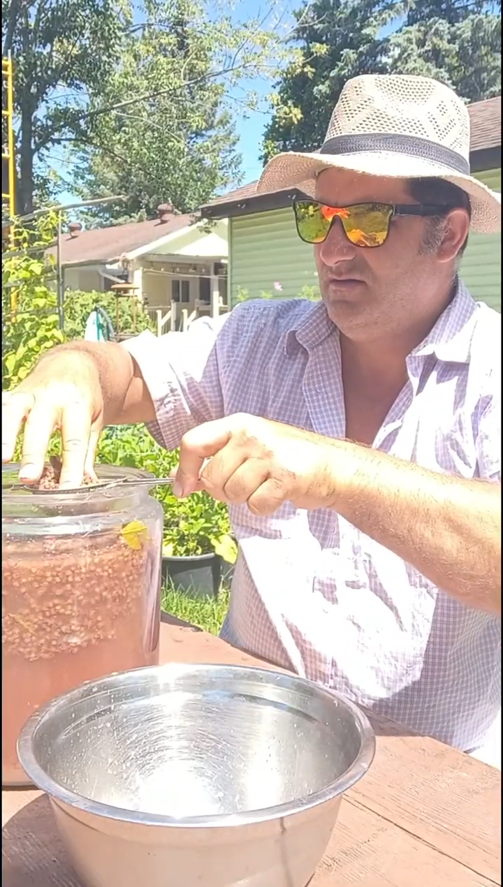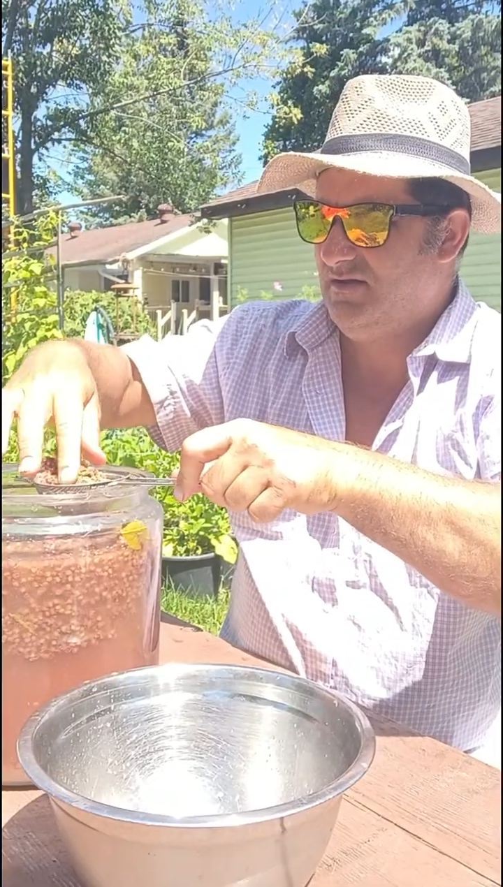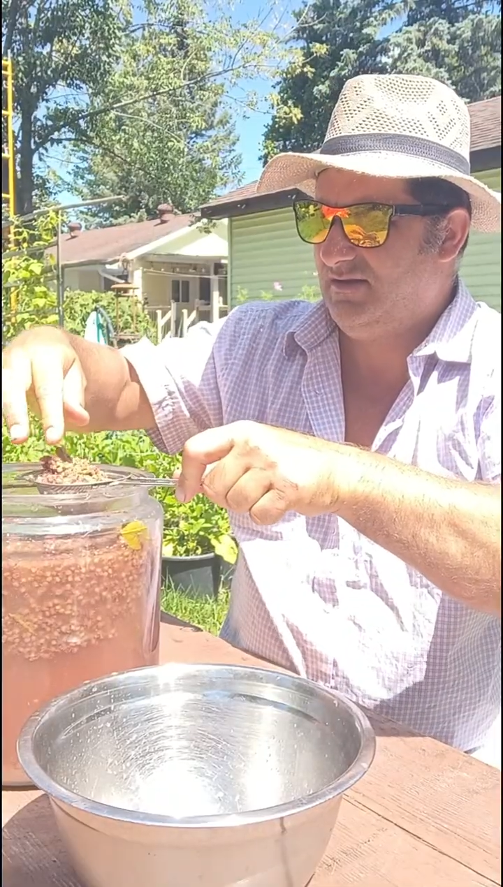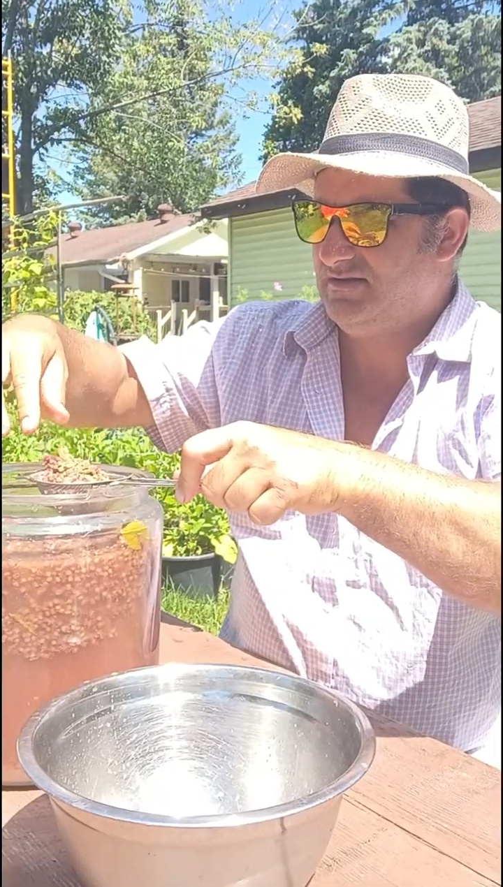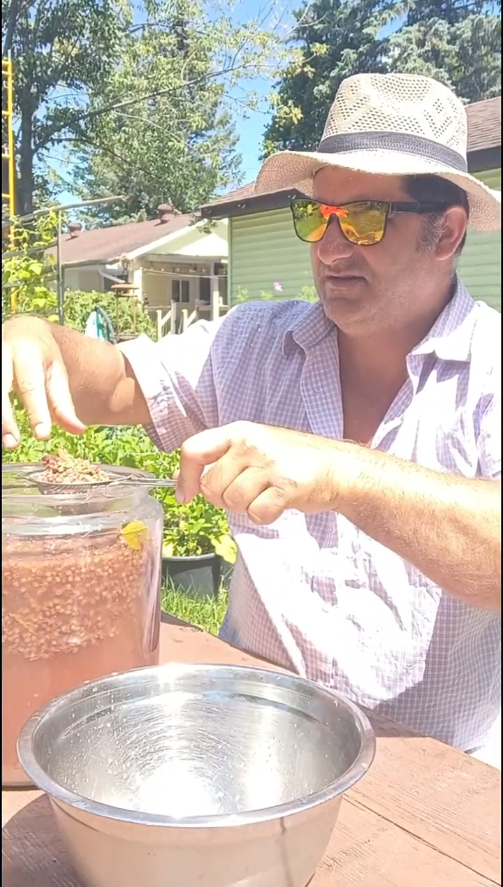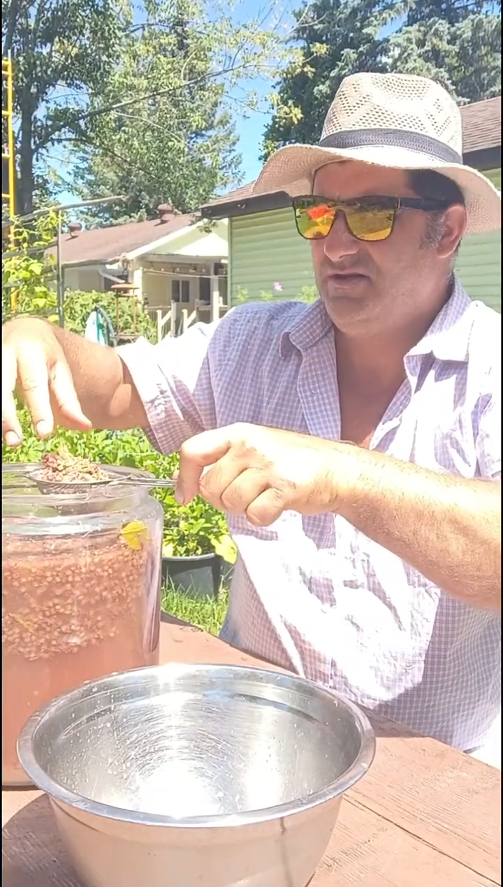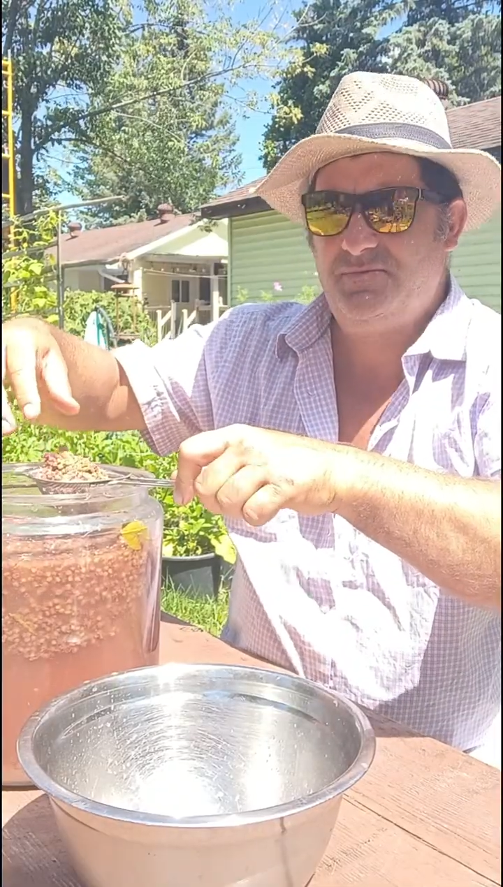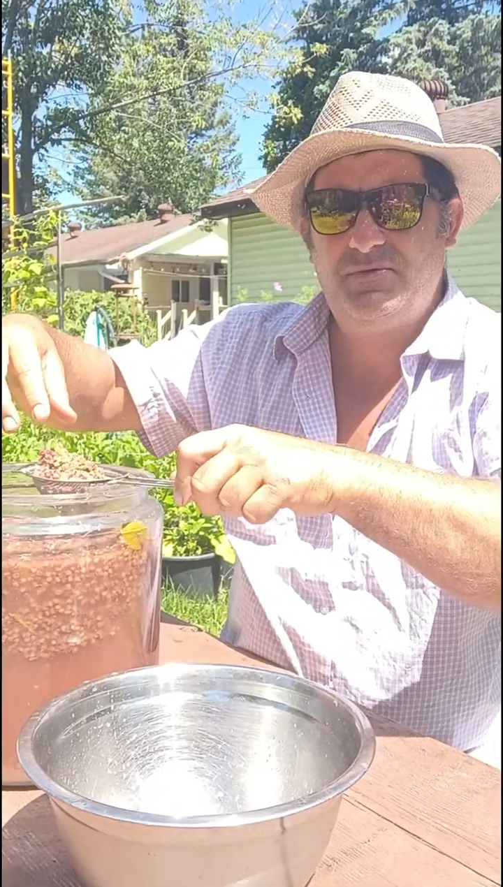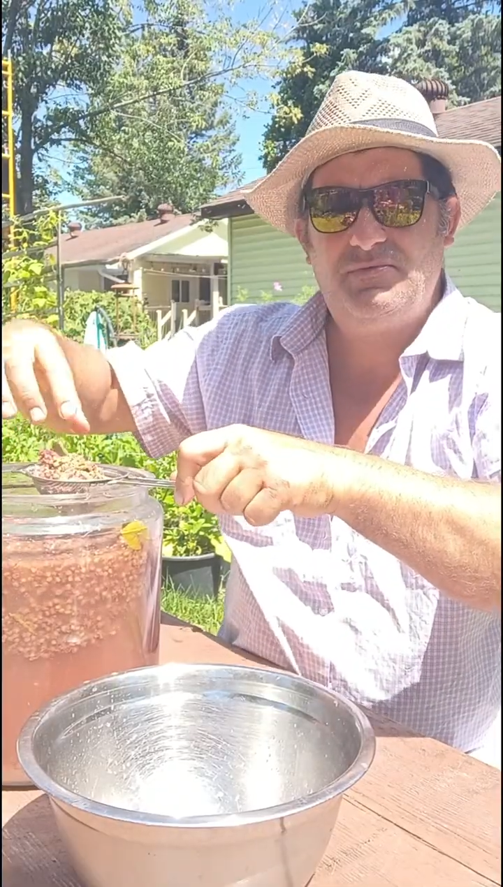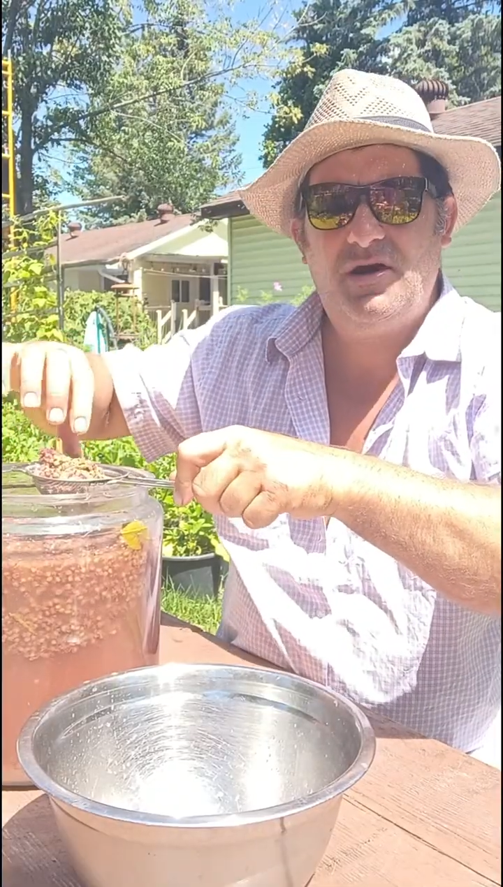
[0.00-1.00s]
Like the
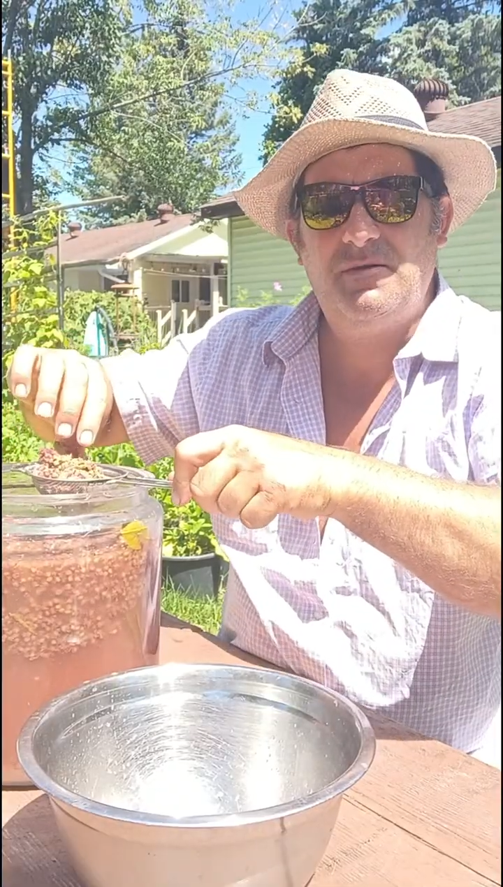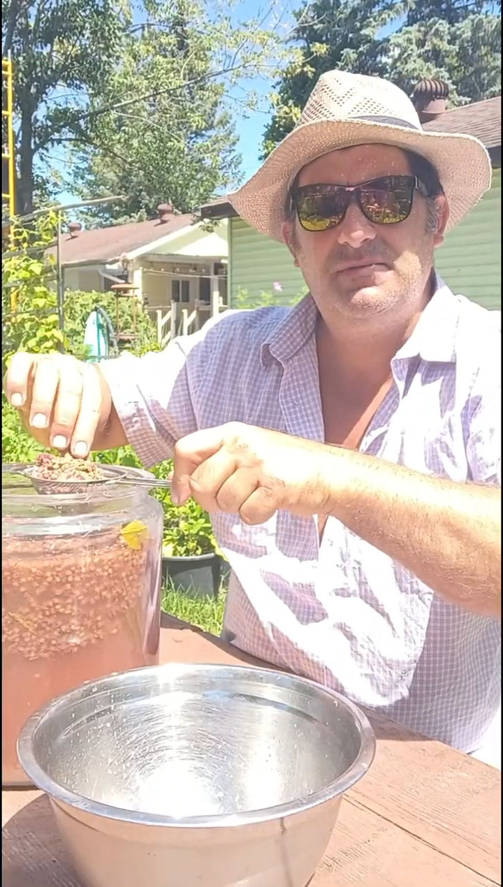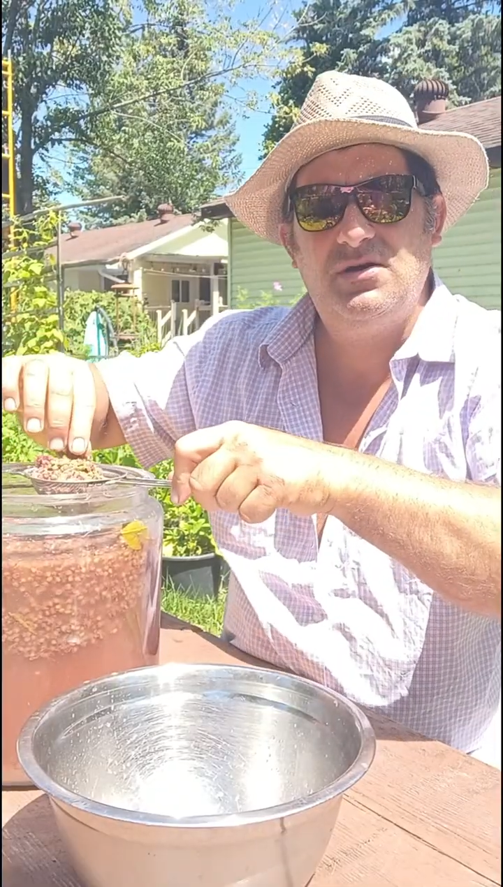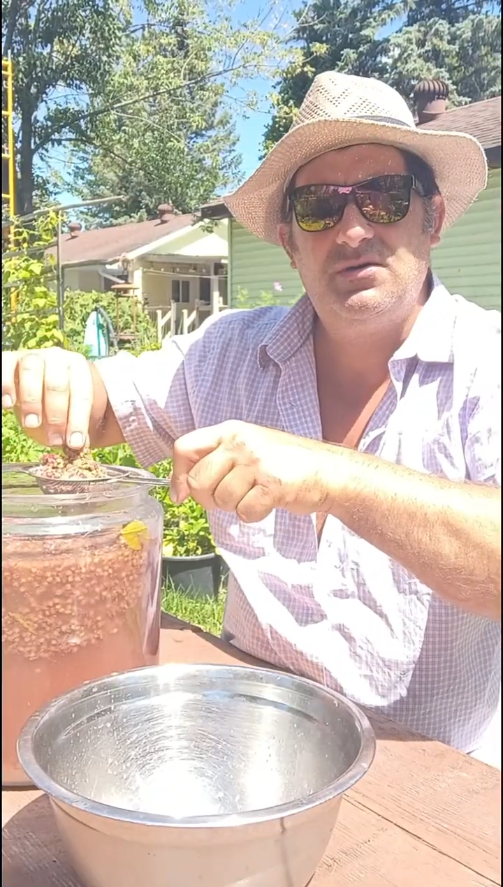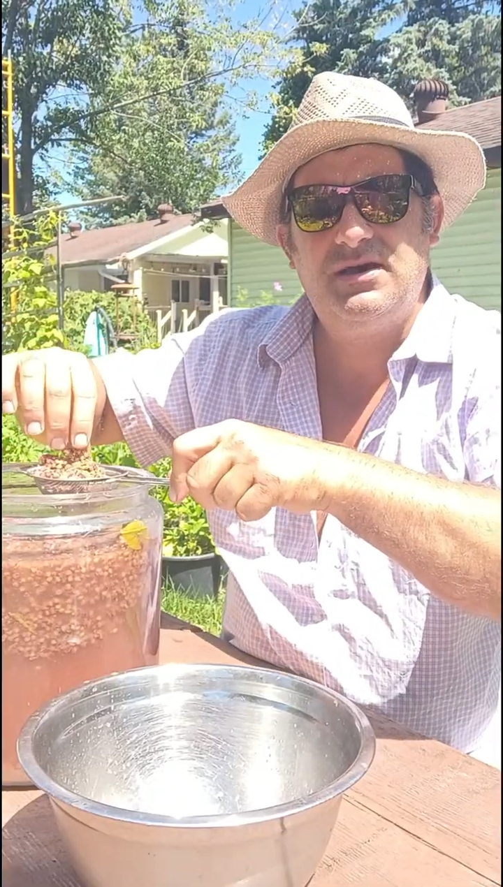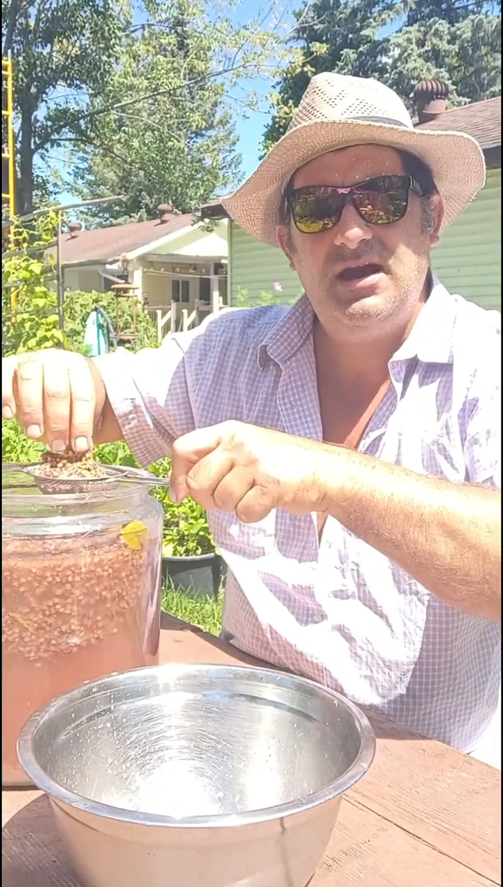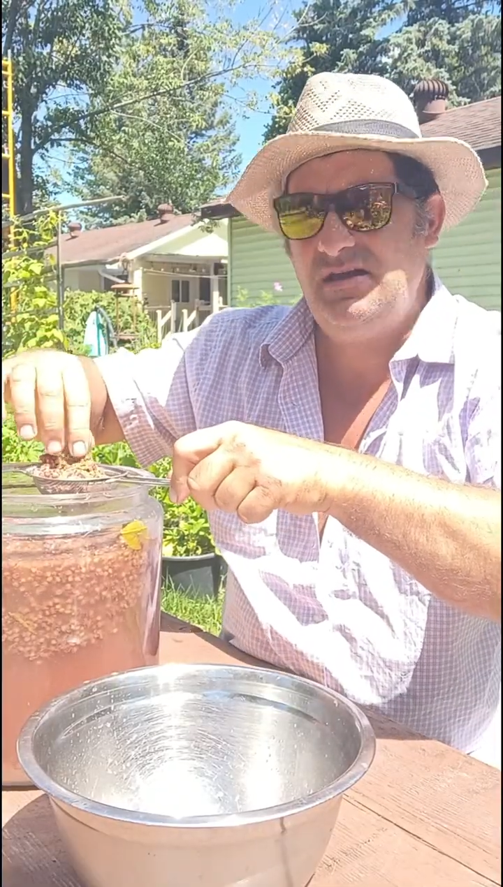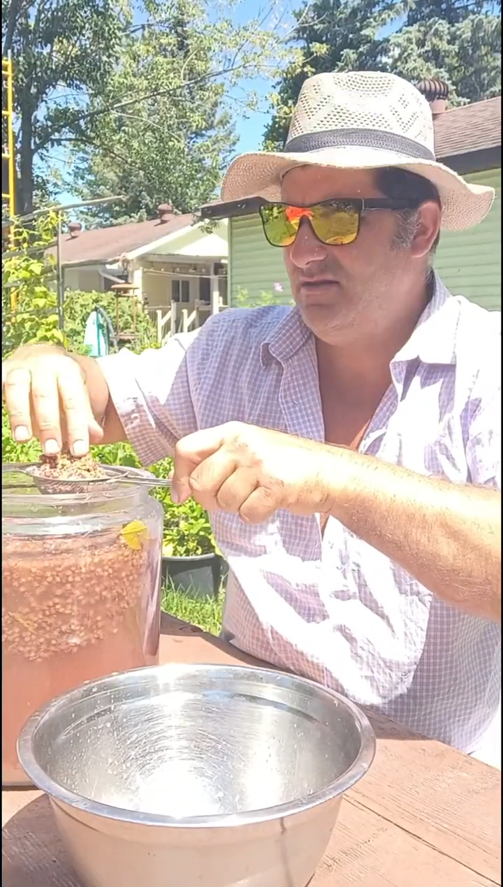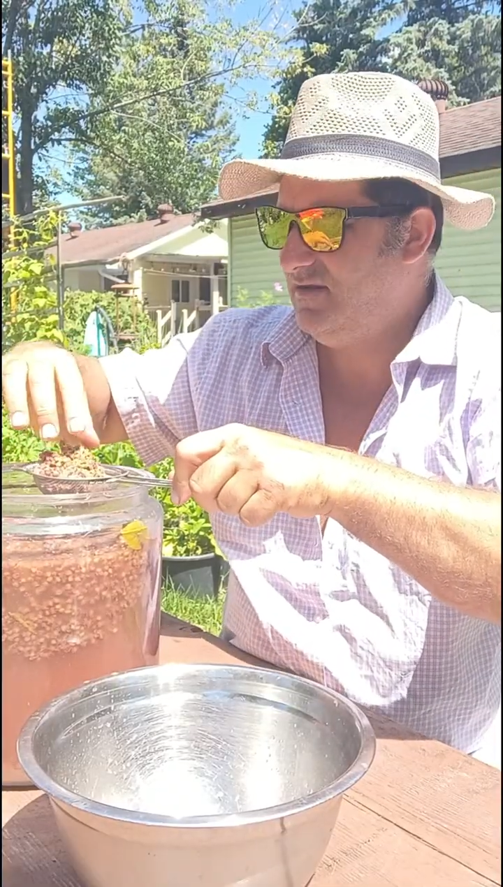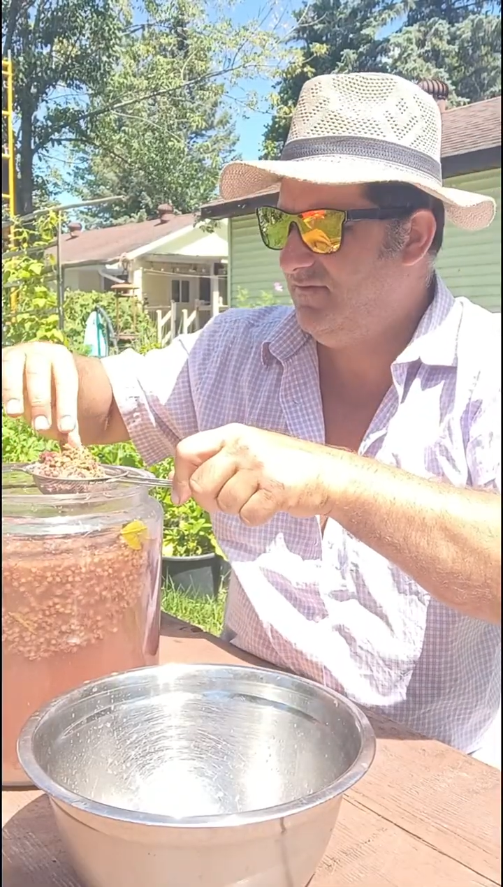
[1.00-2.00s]
syrup would probably be okay,
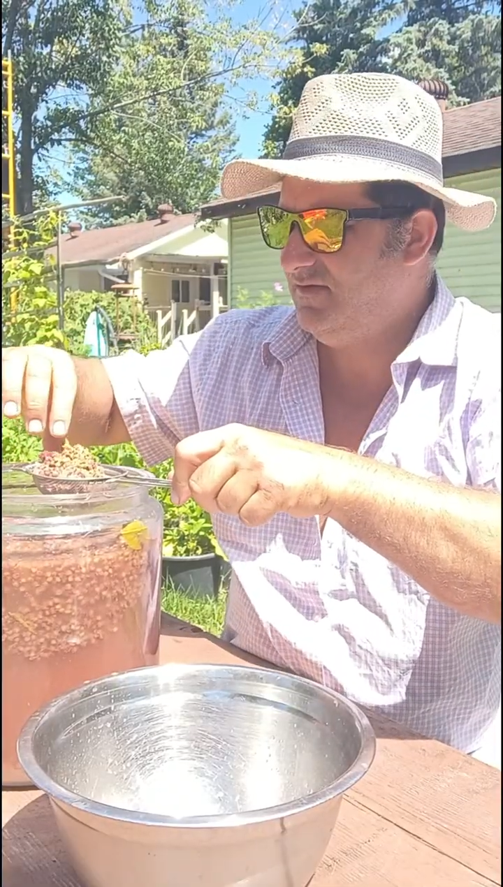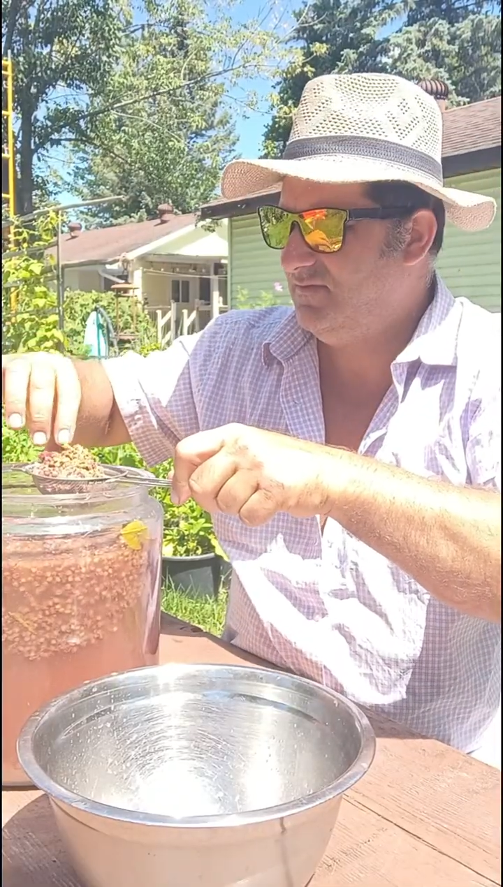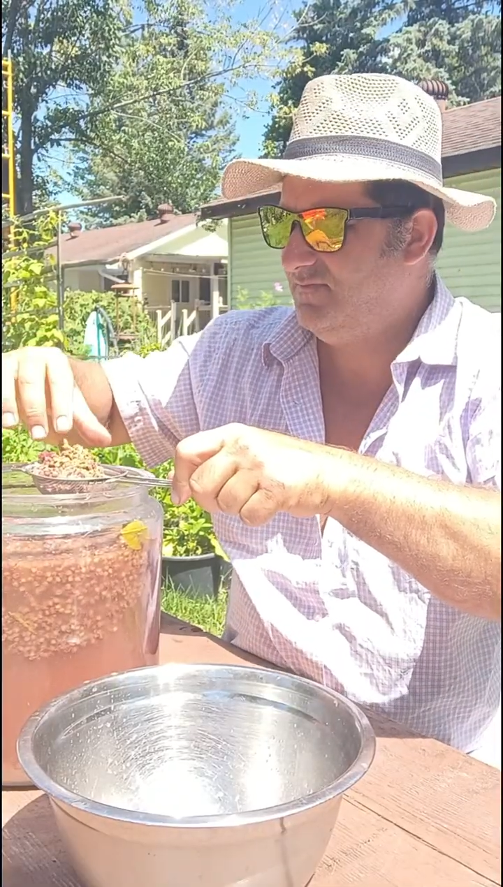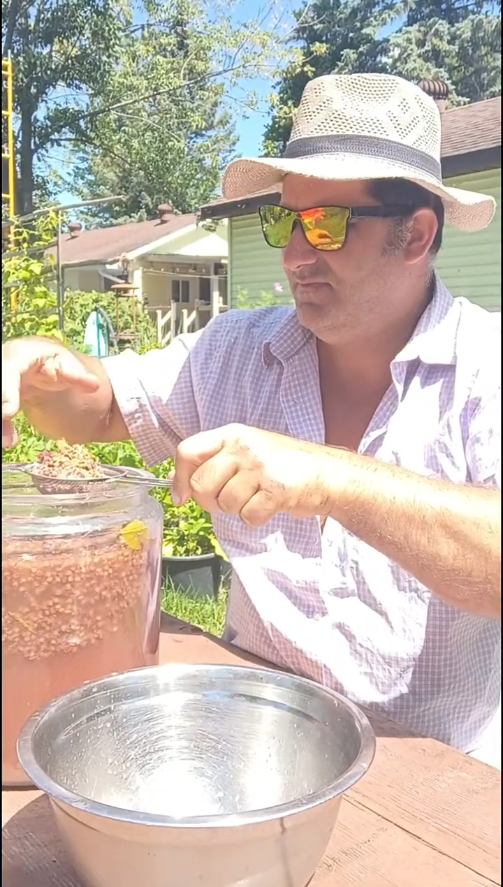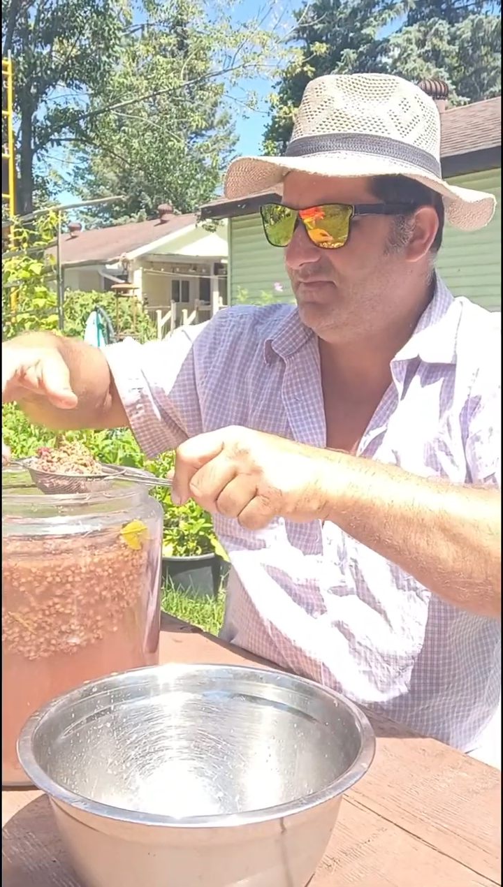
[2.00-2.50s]
and if you